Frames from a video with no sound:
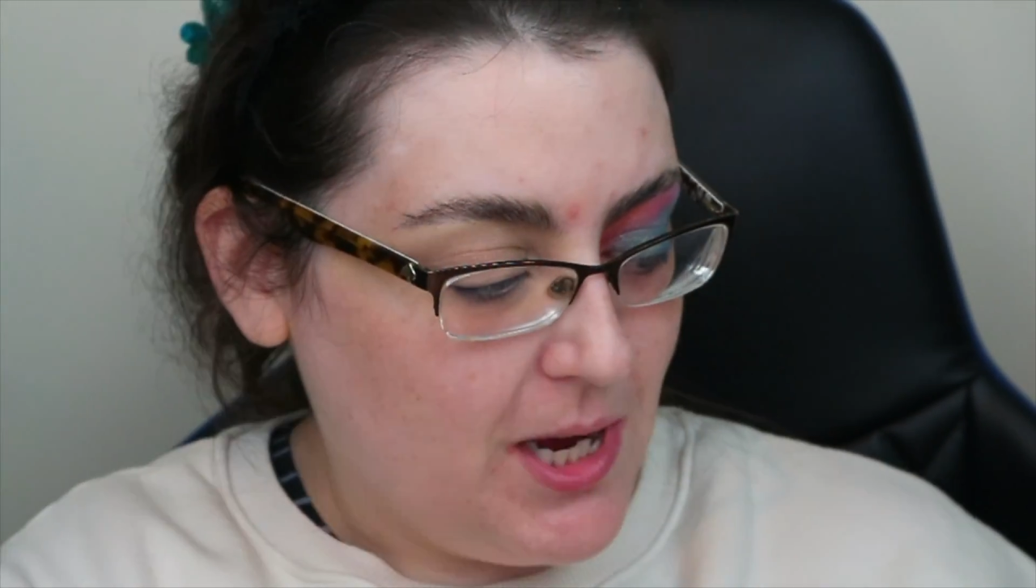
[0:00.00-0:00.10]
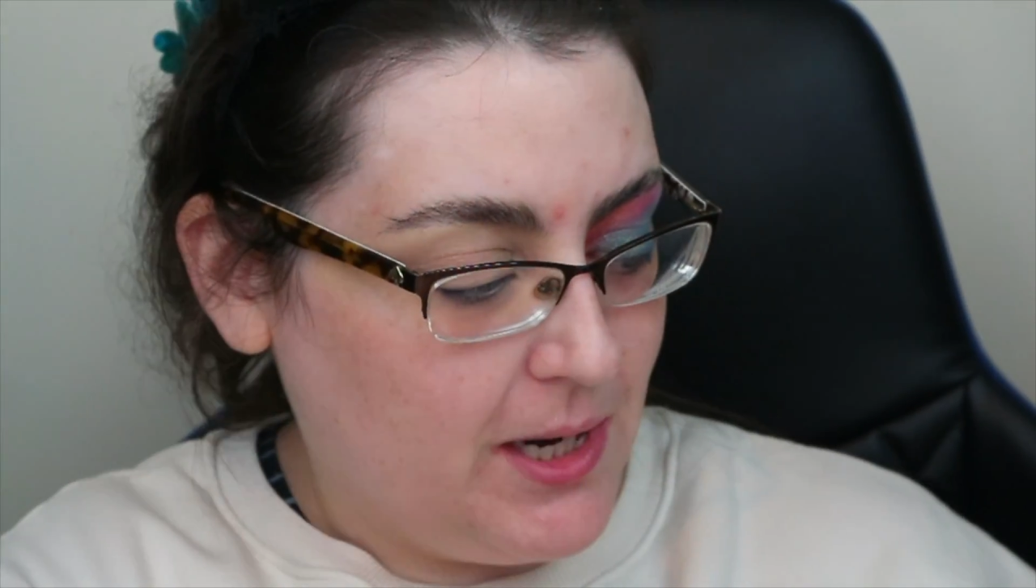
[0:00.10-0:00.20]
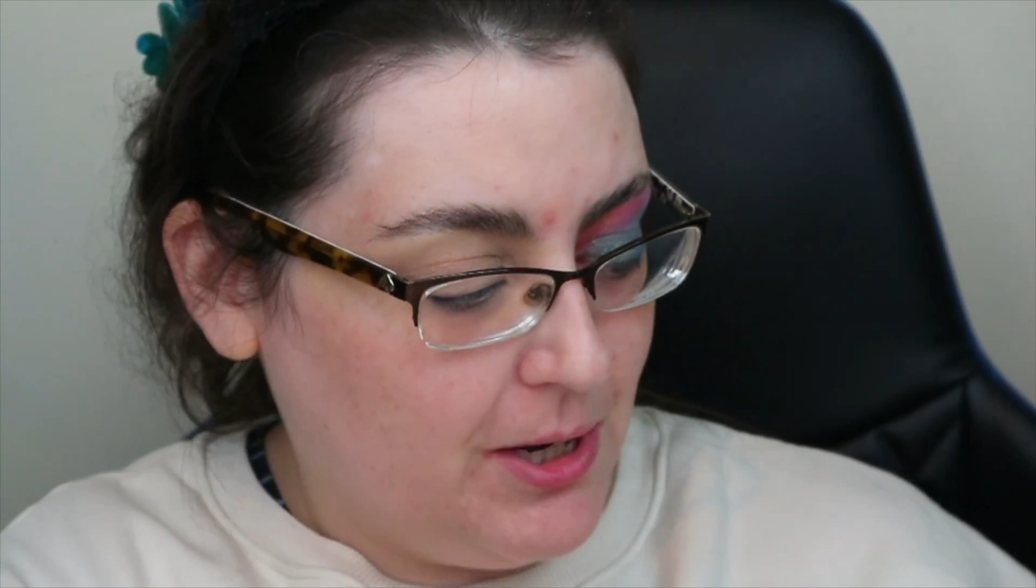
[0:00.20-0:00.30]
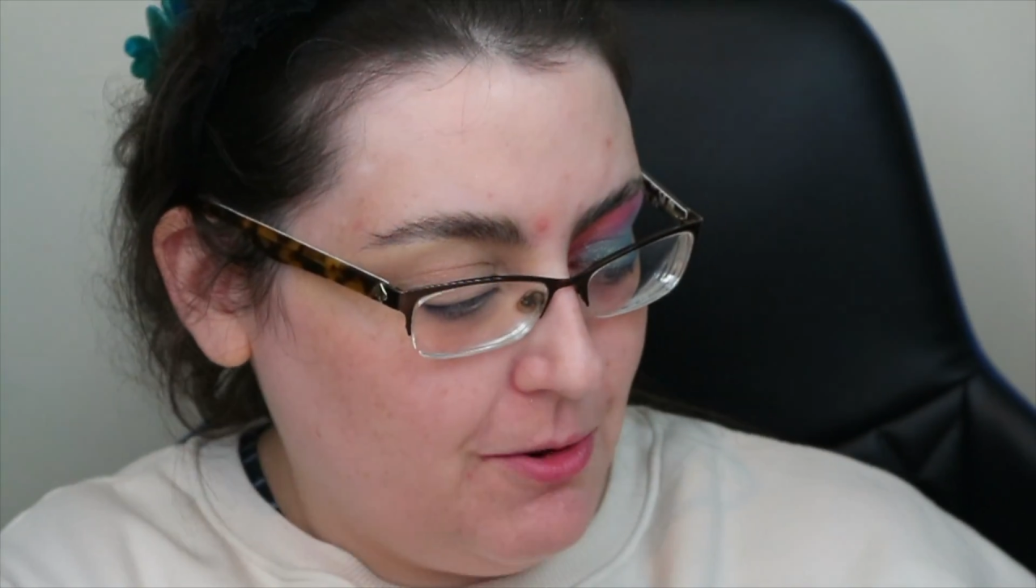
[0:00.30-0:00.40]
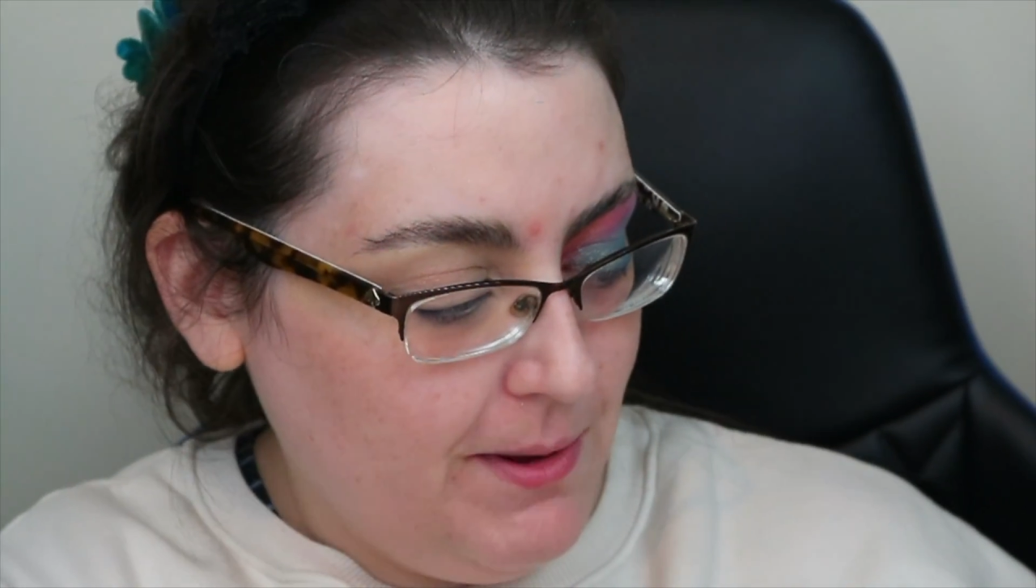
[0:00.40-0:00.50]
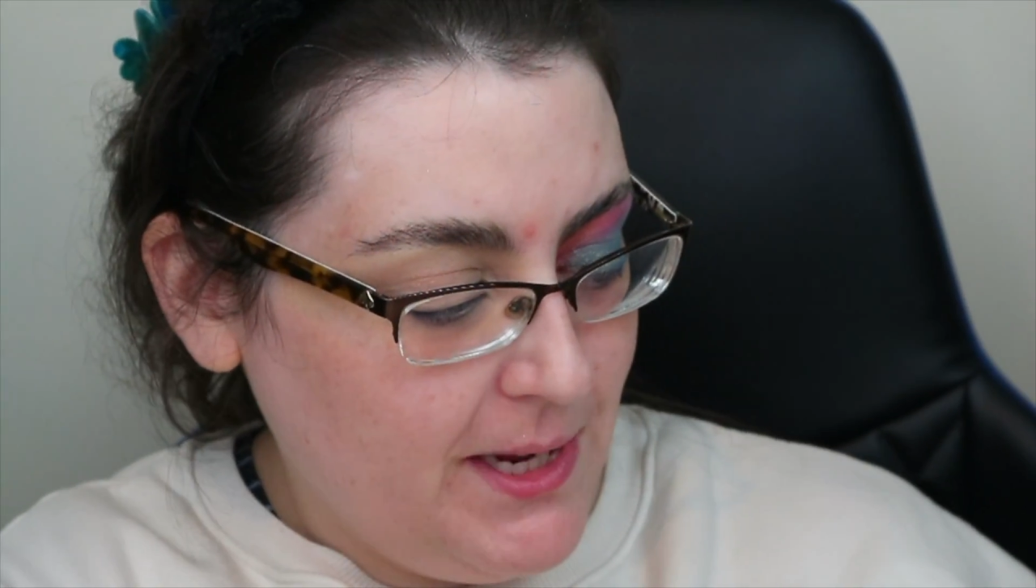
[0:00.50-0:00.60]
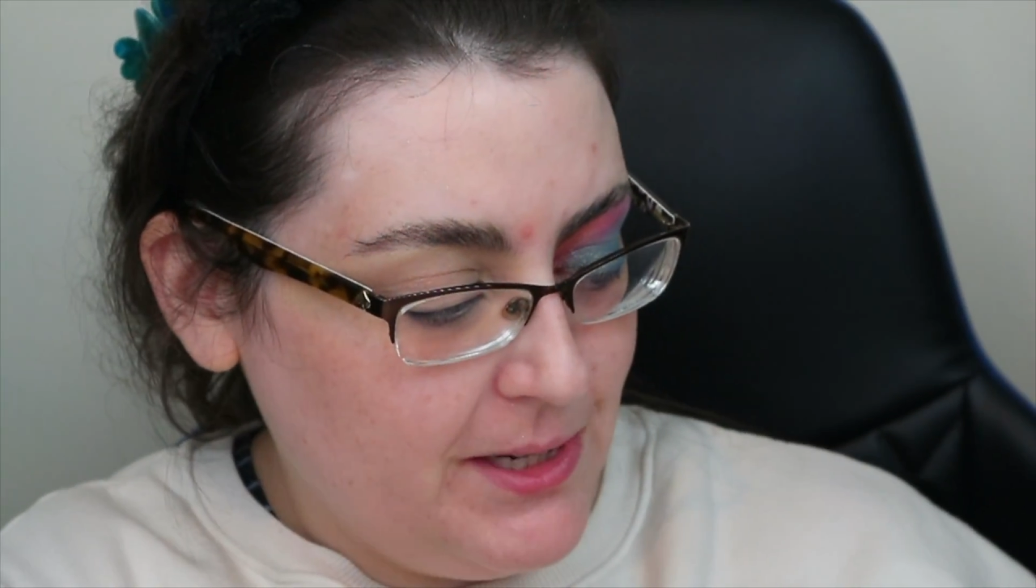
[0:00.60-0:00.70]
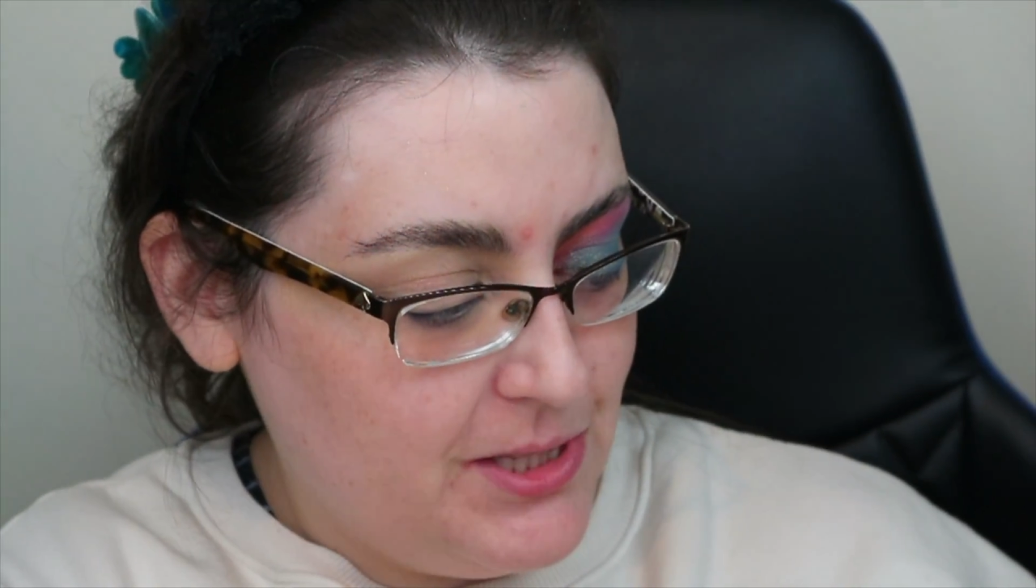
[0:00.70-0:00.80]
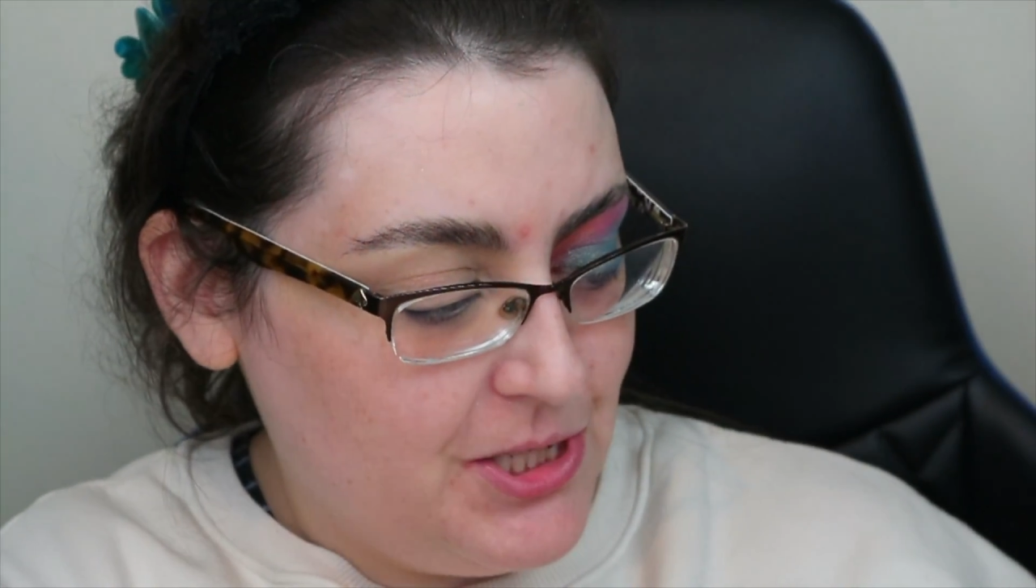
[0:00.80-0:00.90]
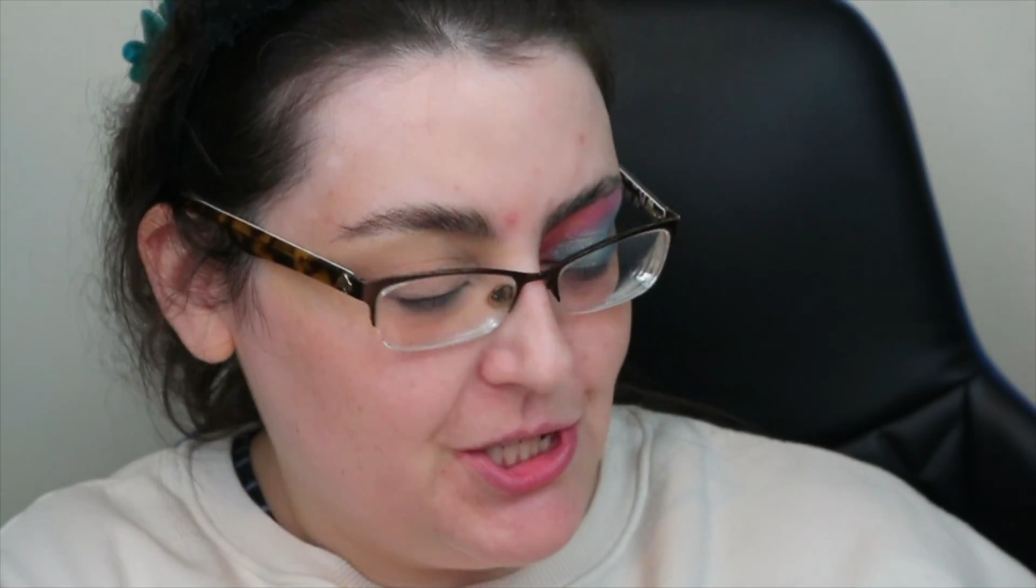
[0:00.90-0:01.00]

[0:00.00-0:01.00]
and I'm going into the